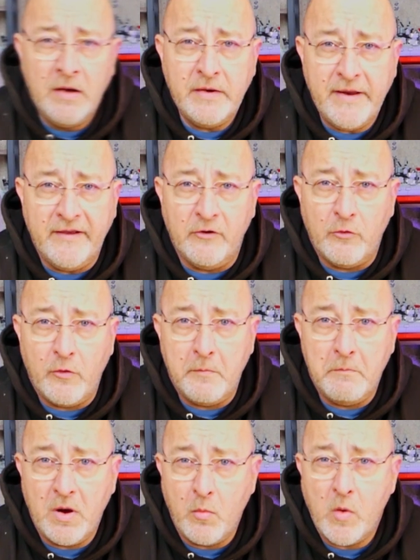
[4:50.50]
Now,
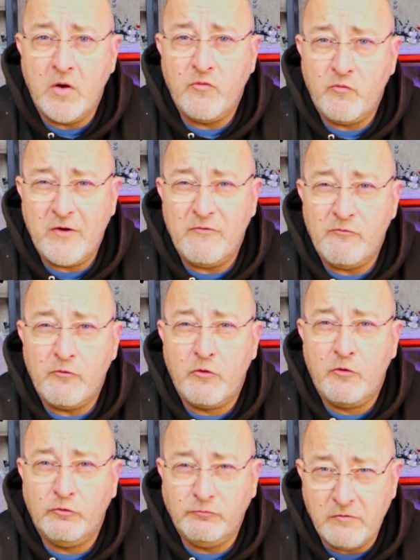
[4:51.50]
my one real
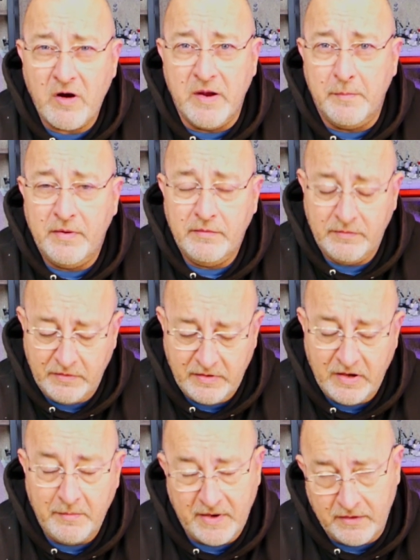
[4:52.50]
gripe
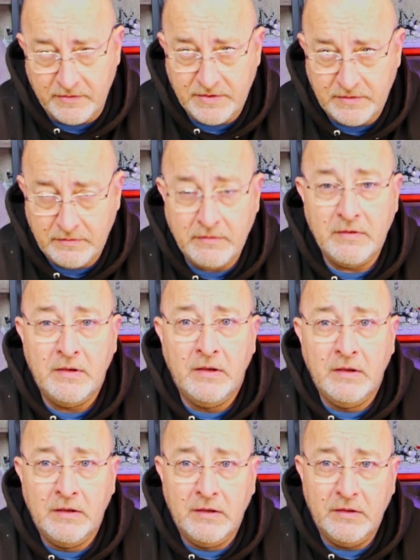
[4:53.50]
about
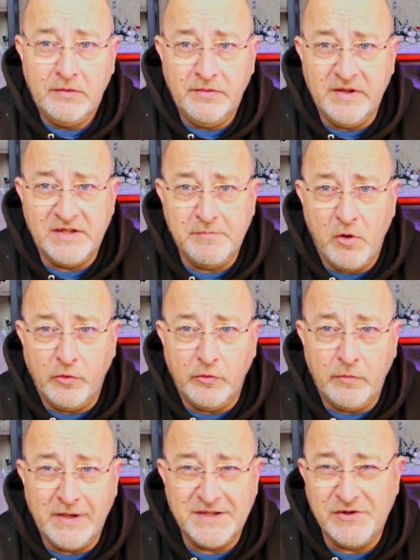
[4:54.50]
this model
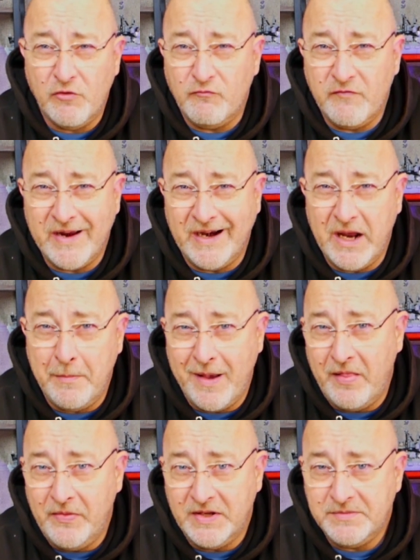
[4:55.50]
is not really
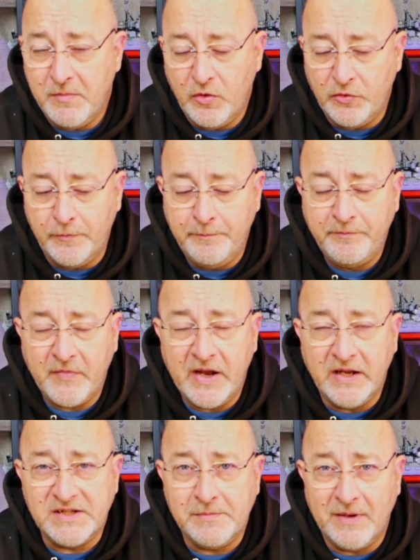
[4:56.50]
about this model,
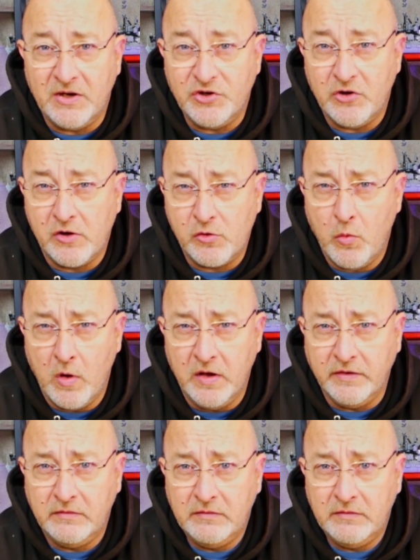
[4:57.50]
it's about QuanGuan.